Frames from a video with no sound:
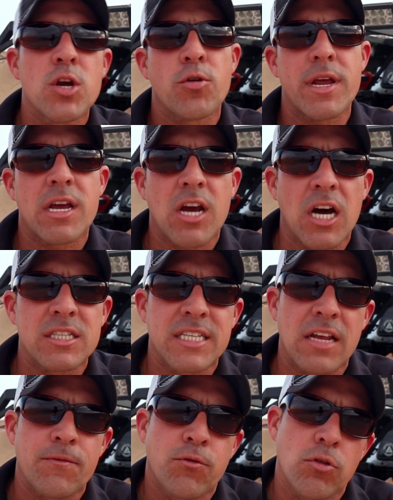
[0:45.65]
create
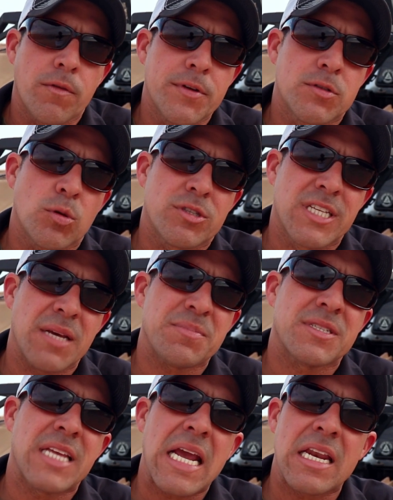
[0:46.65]
content full of useful tips,
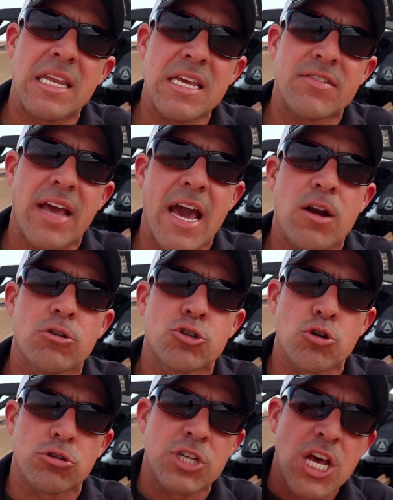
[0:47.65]
techniques, and or
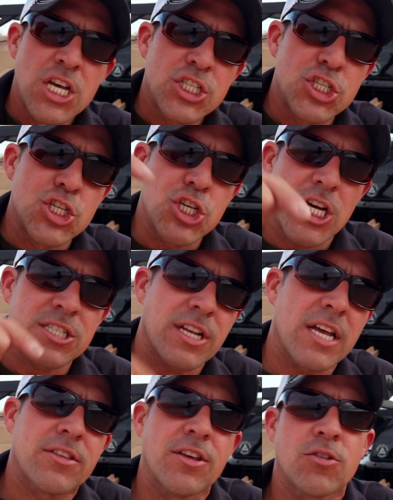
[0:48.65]
drills just
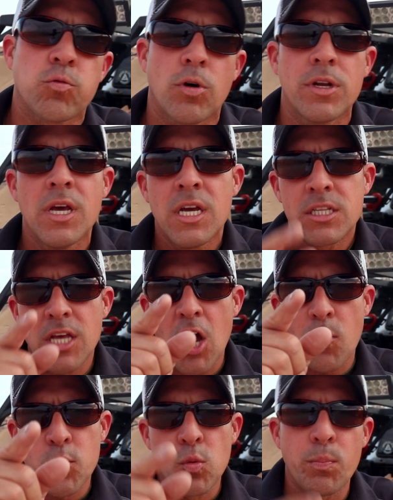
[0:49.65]
like this one to
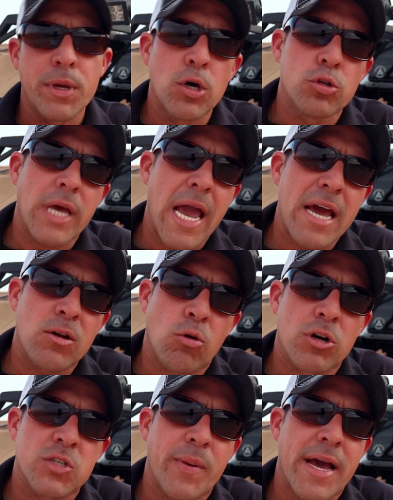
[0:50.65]
help you build and or
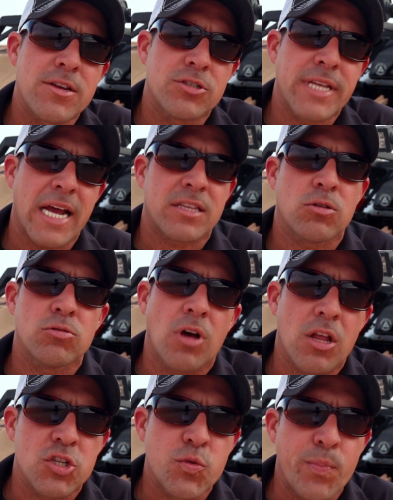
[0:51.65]
expand your tactical
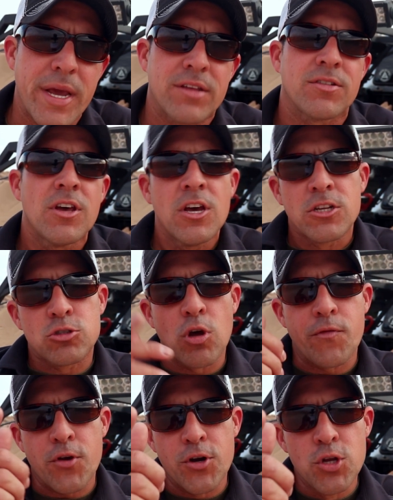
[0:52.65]
knowledge base. So
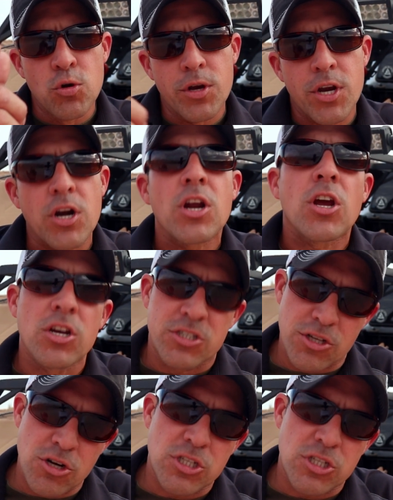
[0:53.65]
if you're new here, consider